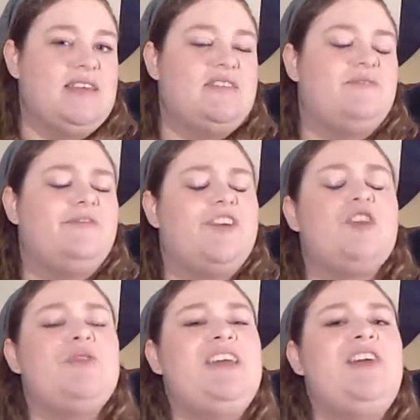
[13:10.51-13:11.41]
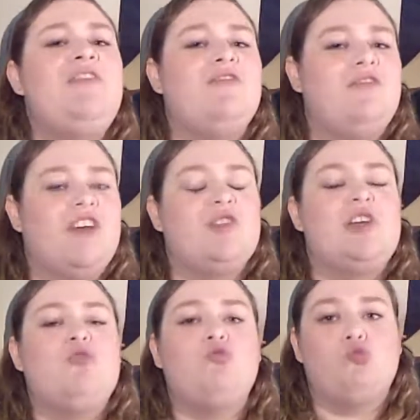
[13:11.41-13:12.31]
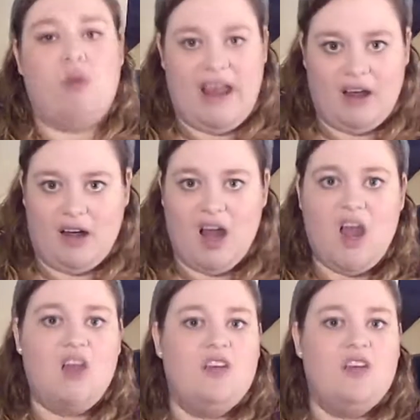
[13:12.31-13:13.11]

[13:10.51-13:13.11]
is very, very rare